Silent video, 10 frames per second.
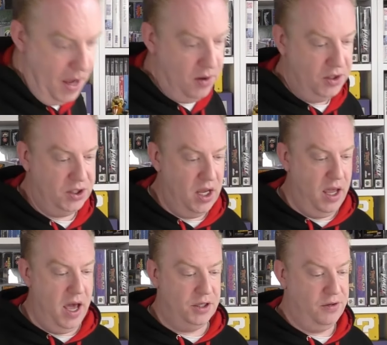£1 at
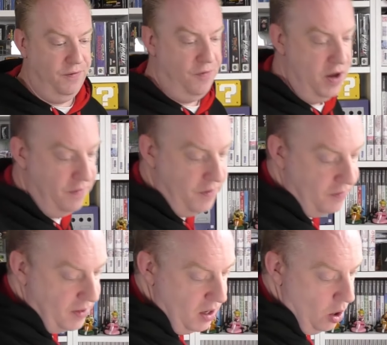CEX,
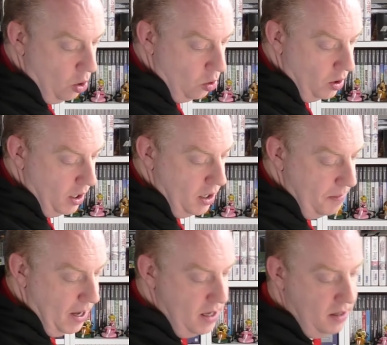£3.50 on
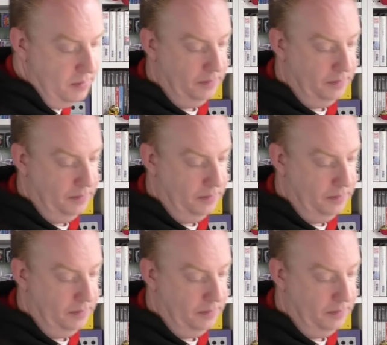eBay.